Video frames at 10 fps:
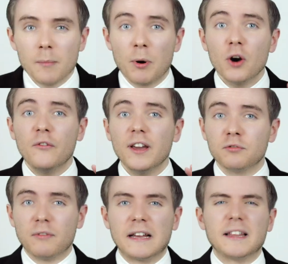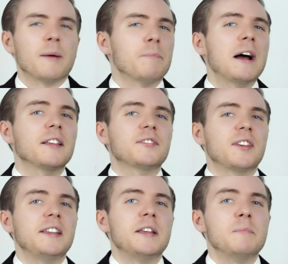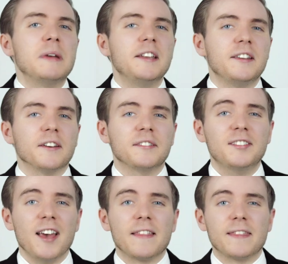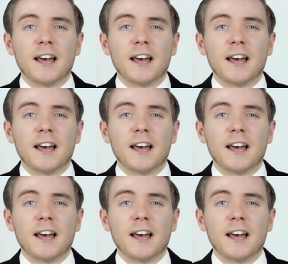Both Israeli and Palestinian media said